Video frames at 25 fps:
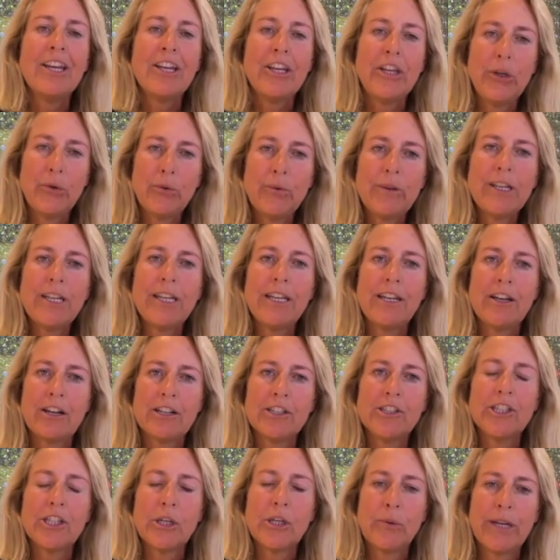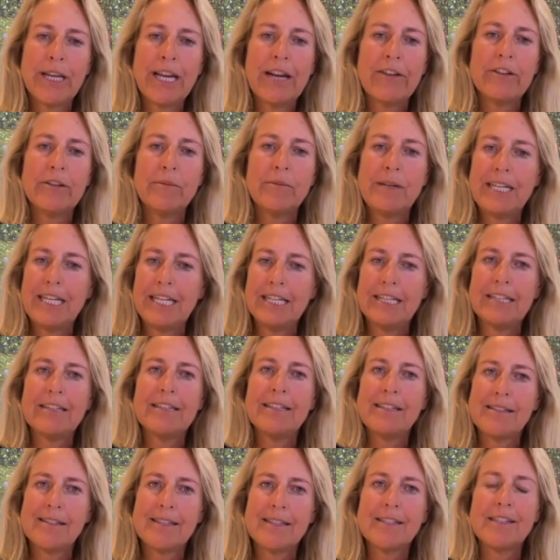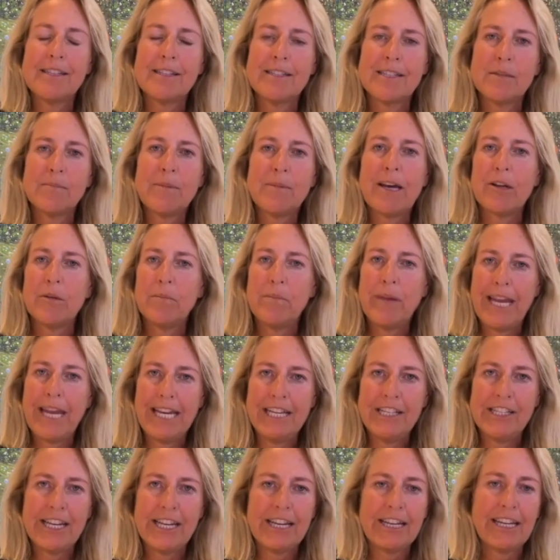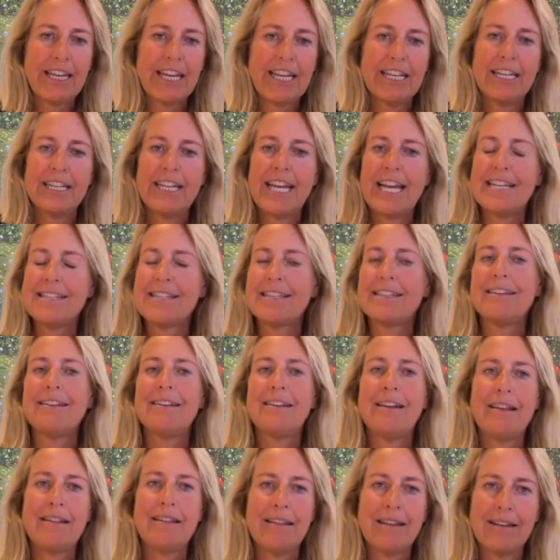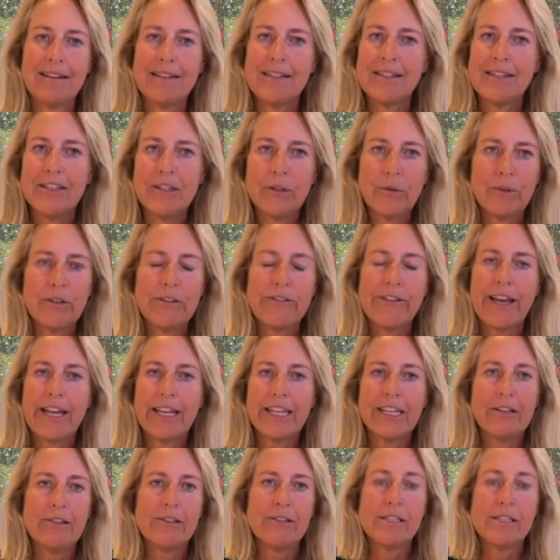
you really are showing everybody that this is just about a paycheck and it has nothing to do with values at